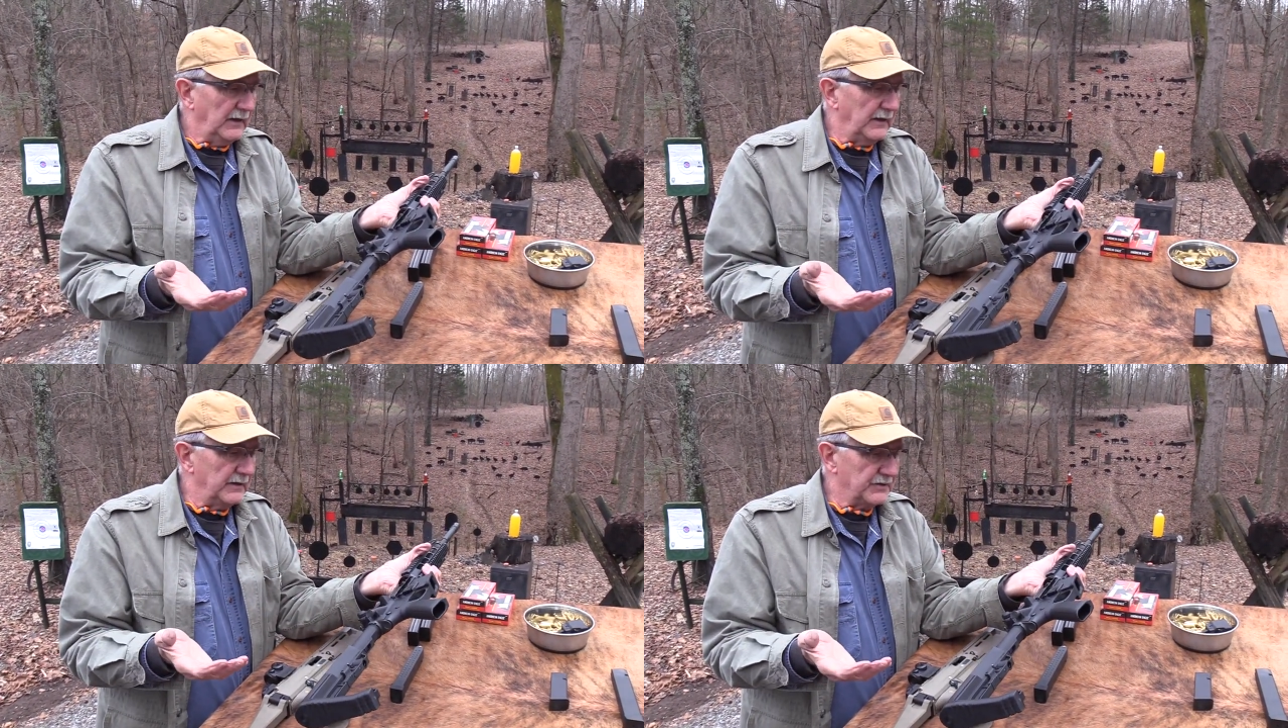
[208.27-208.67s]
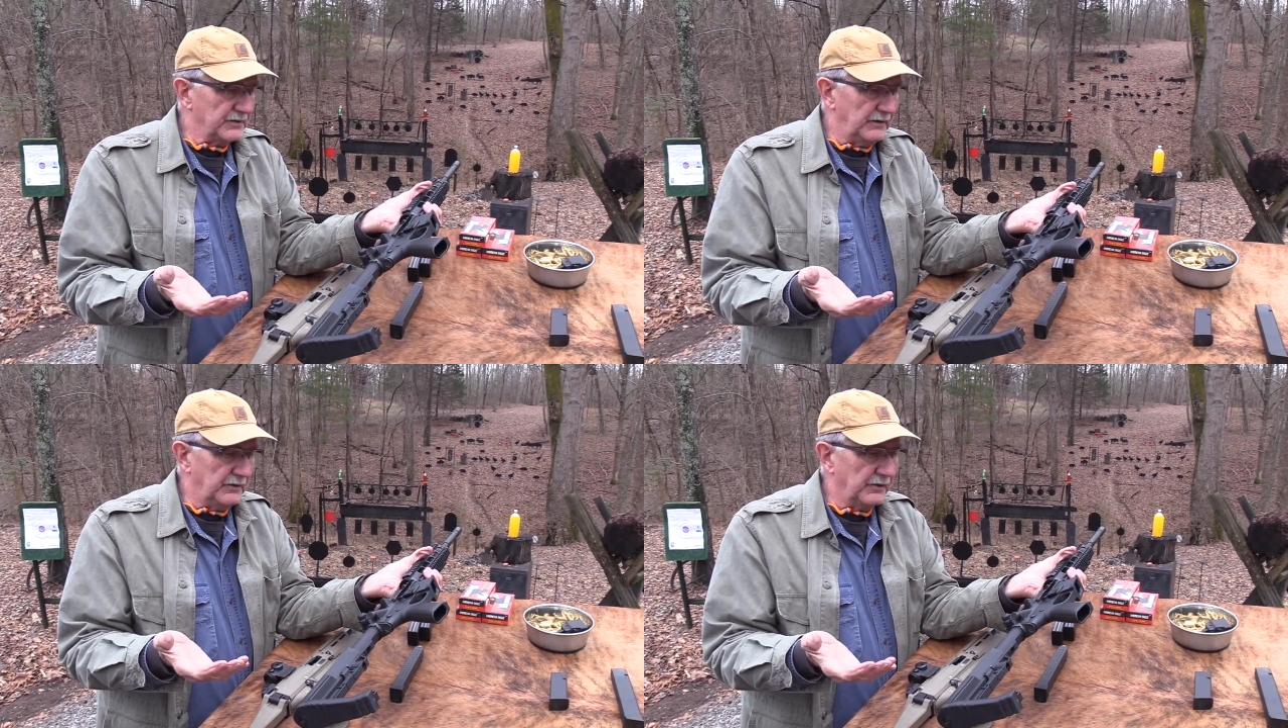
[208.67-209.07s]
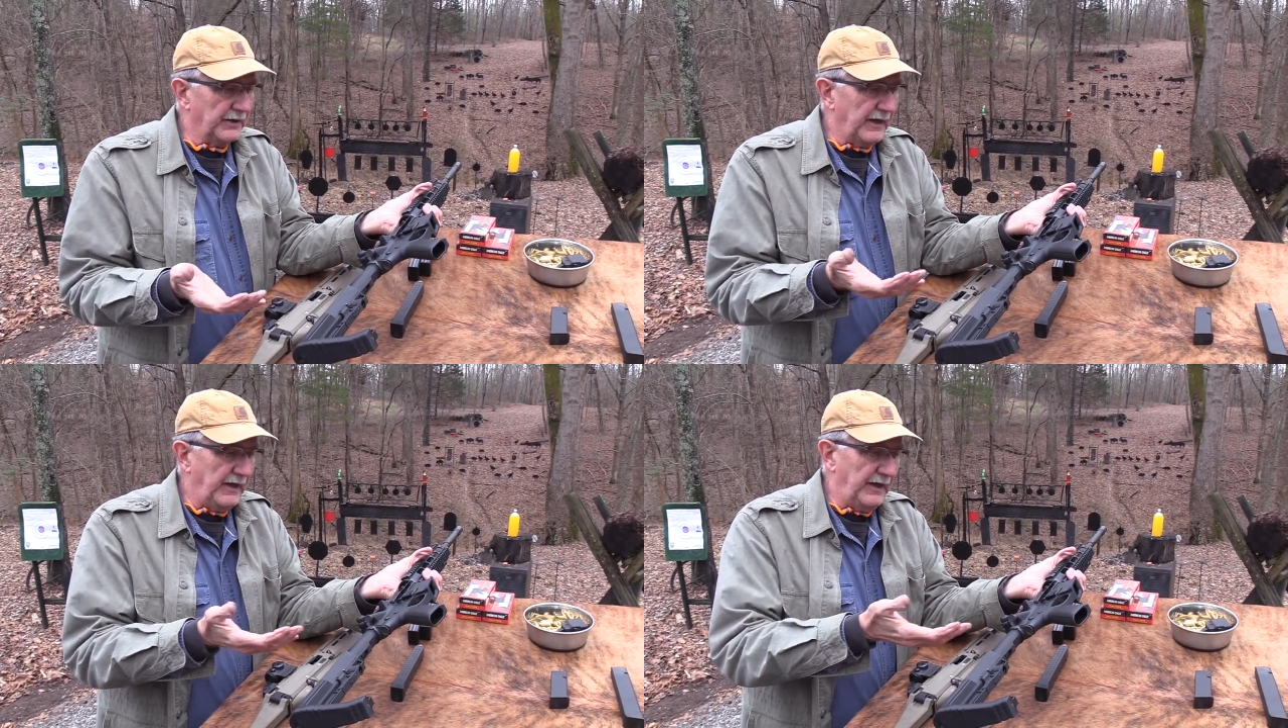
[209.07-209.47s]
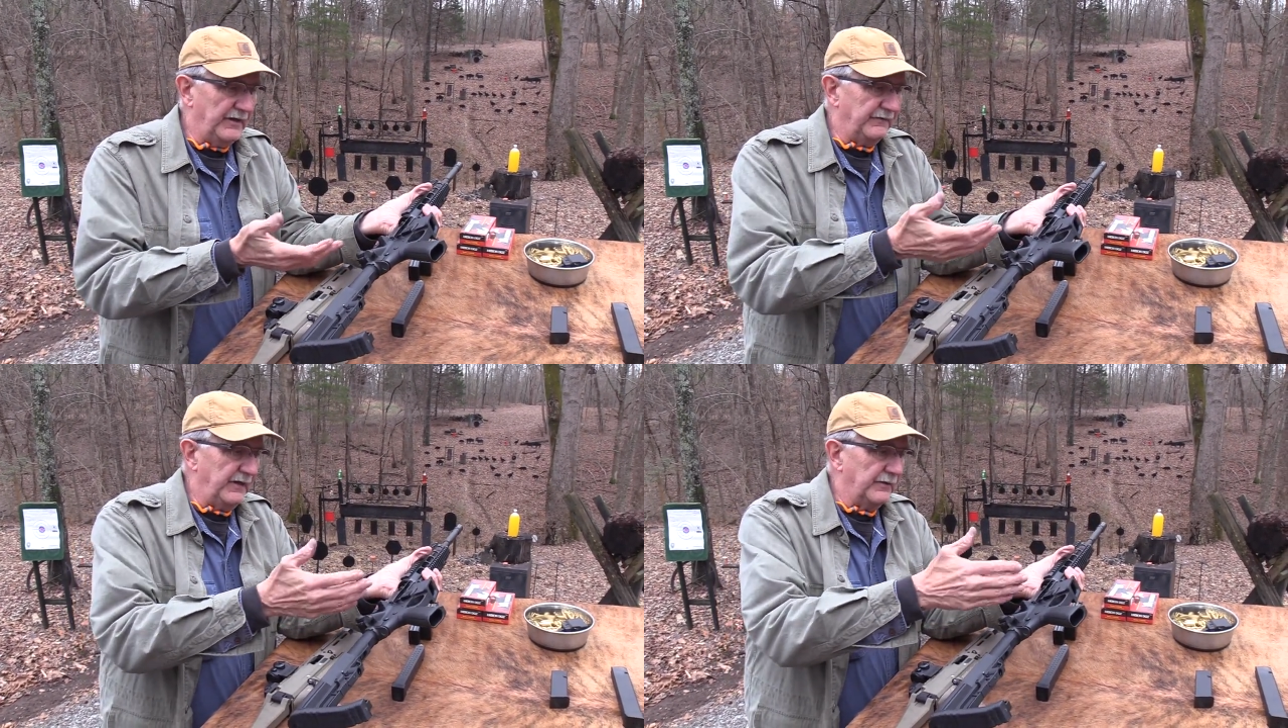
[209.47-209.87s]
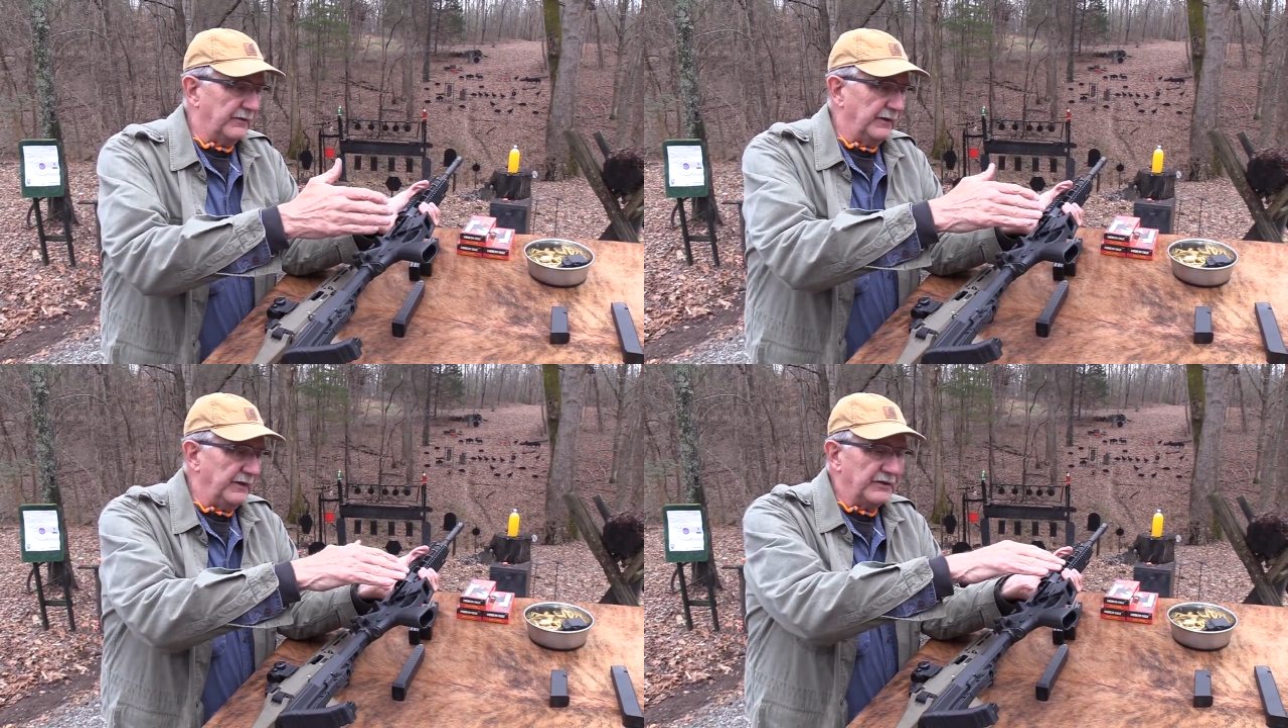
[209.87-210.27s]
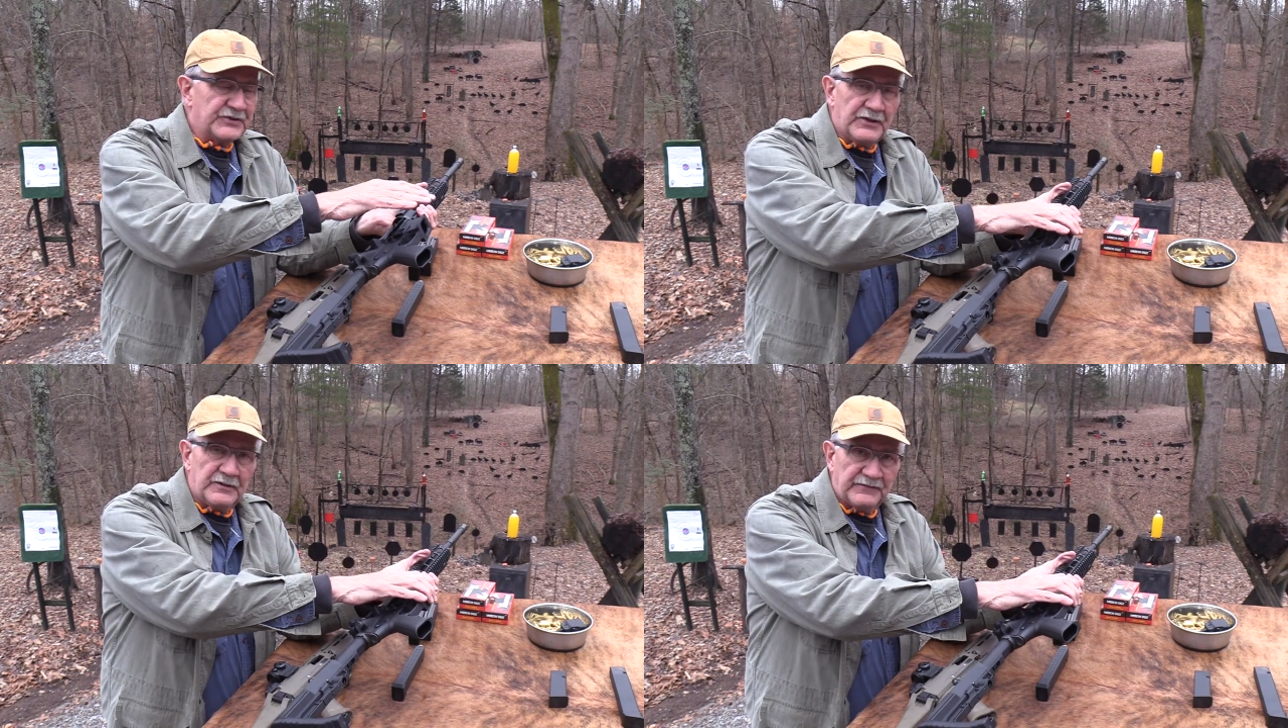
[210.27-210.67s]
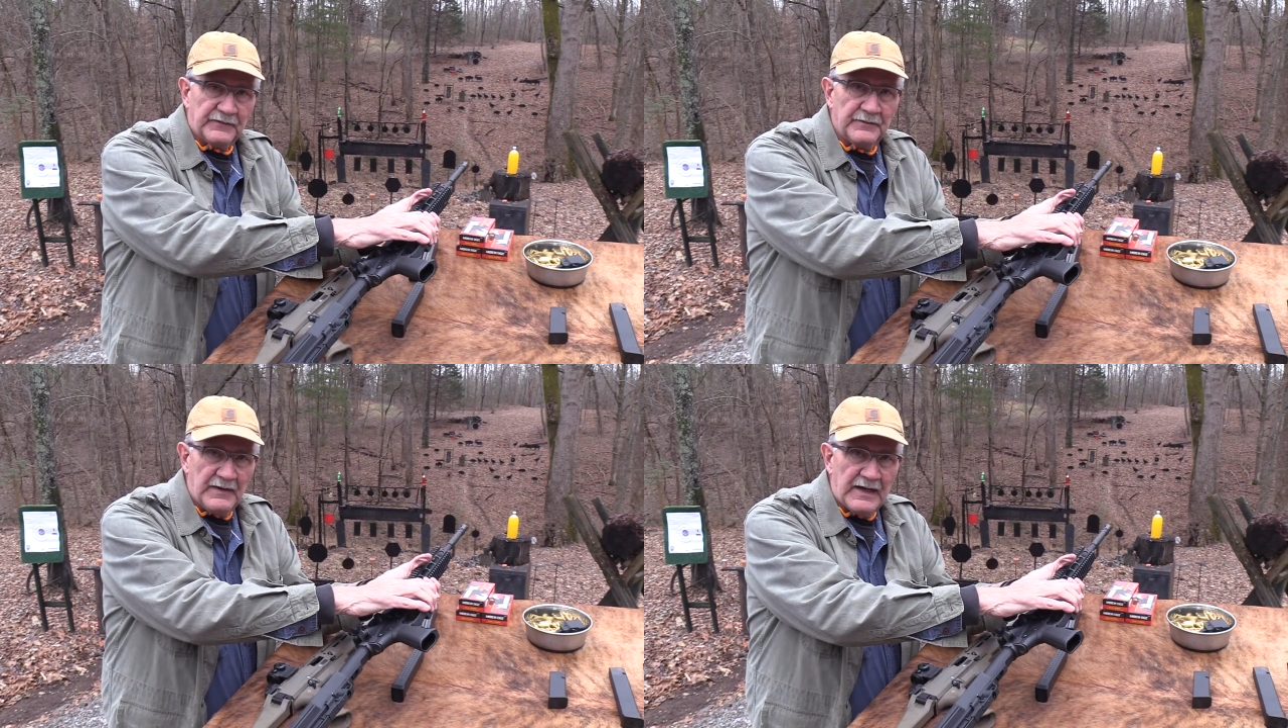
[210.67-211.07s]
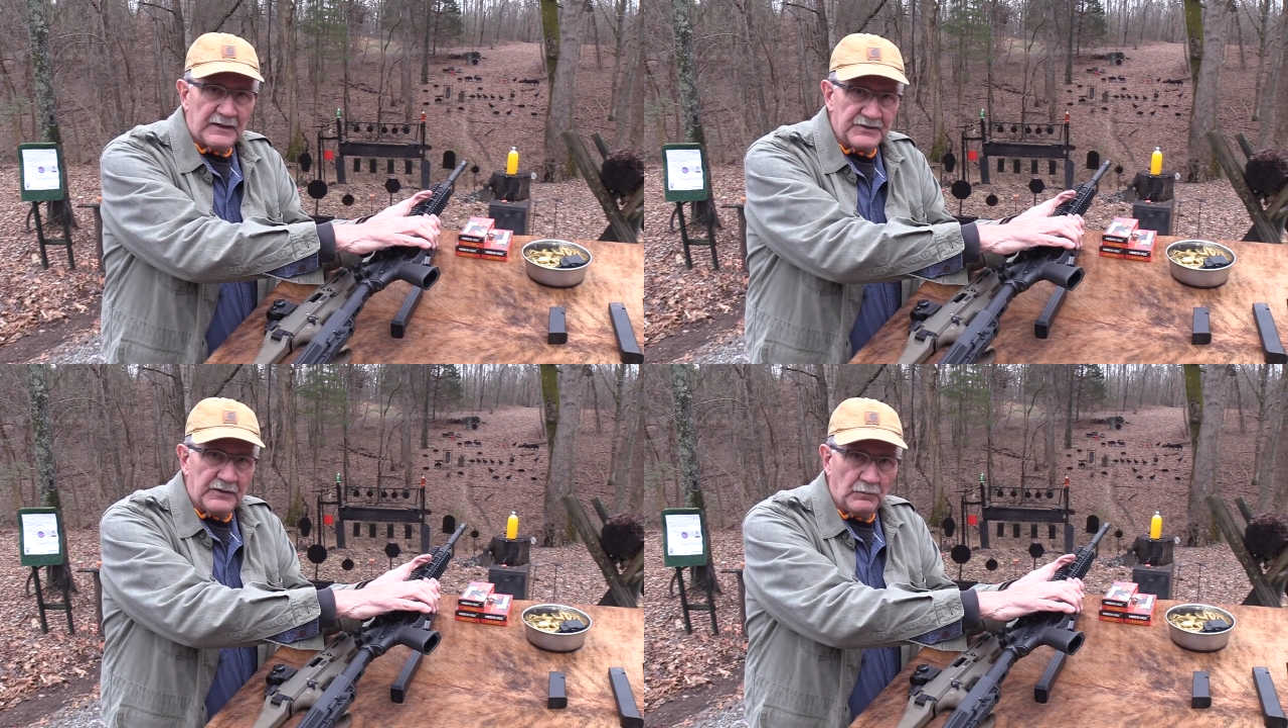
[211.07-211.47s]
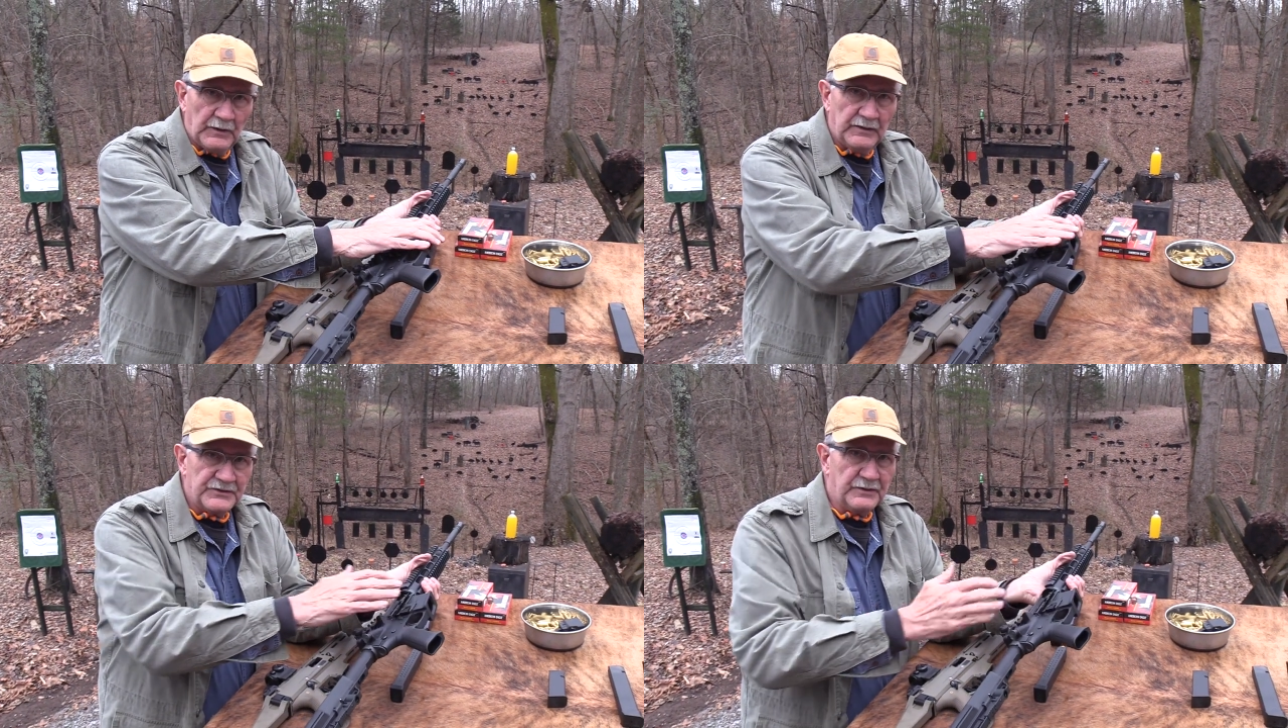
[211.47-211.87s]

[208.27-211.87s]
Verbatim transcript: is you're going to have either an insert for the magazine well,